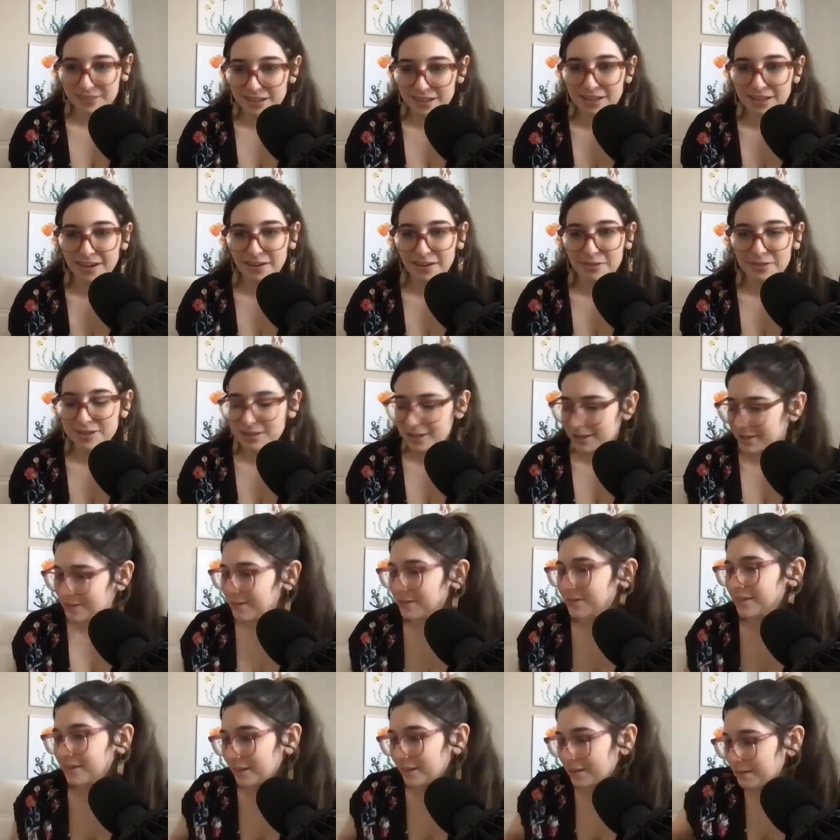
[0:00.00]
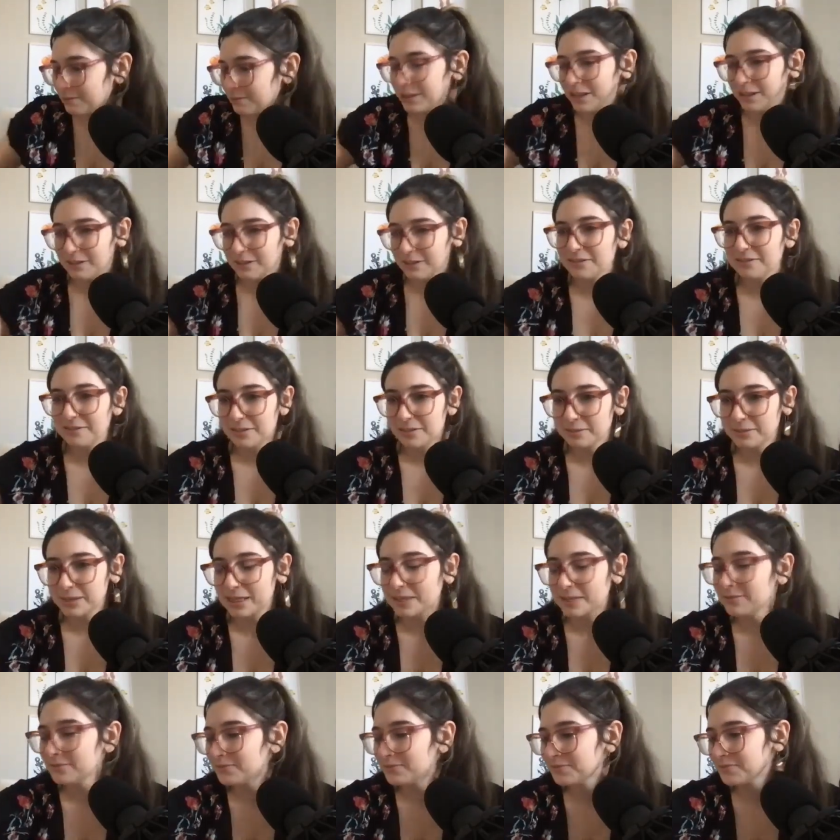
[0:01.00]
fear was also another big one for
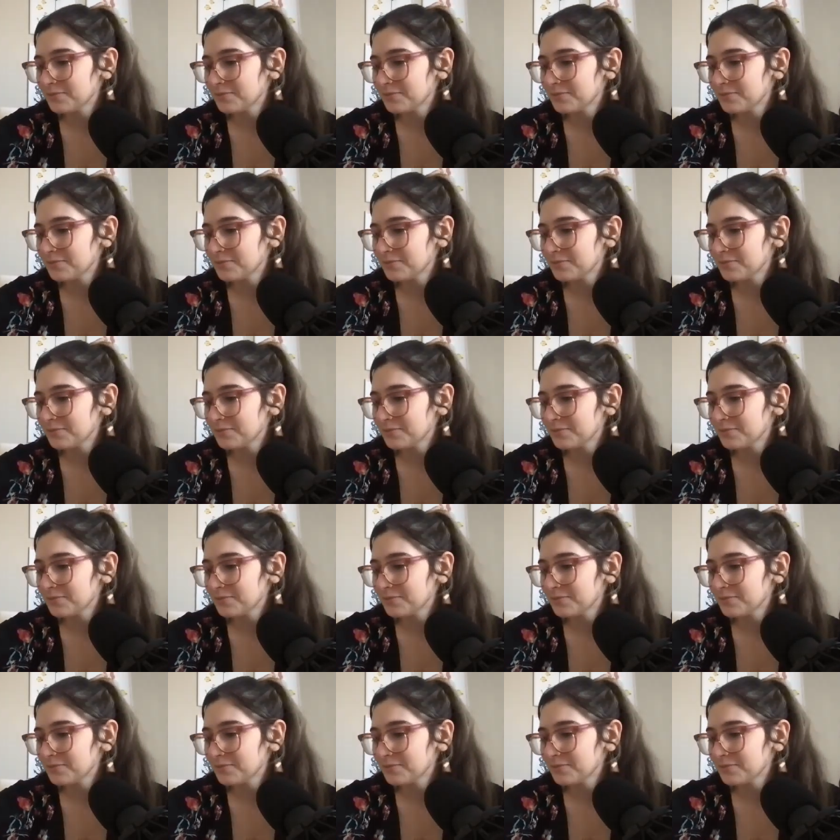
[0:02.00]
me.